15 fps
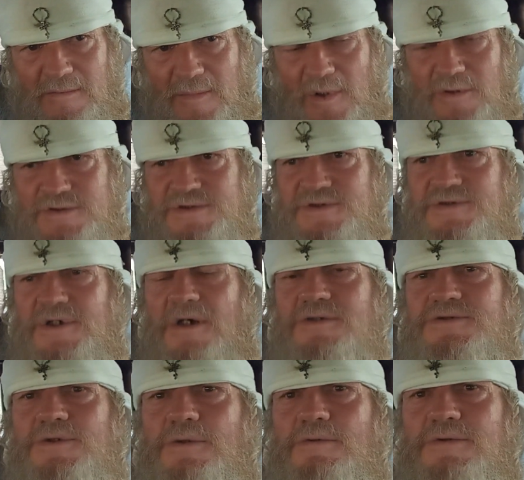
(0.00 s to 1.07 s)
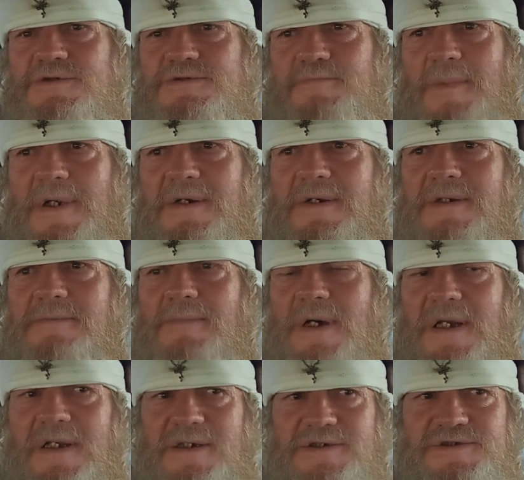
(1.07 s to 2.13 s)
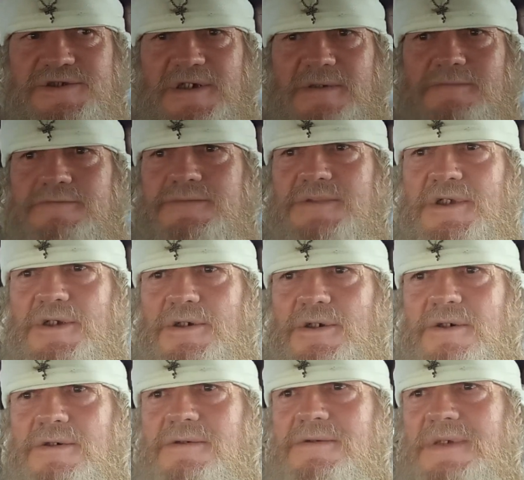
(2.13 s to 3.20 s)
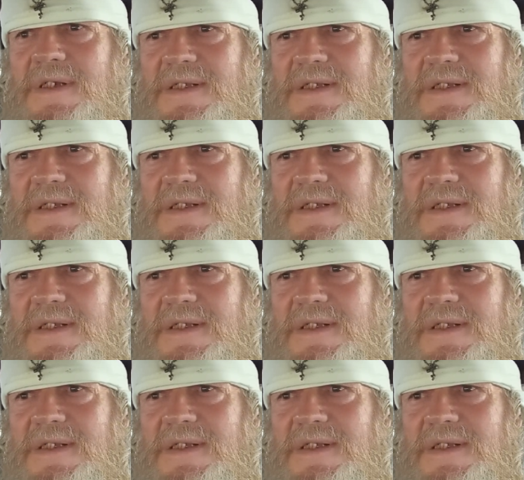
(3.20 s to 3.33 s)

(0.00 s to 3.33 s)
Moses also was buried by Hashem, you know,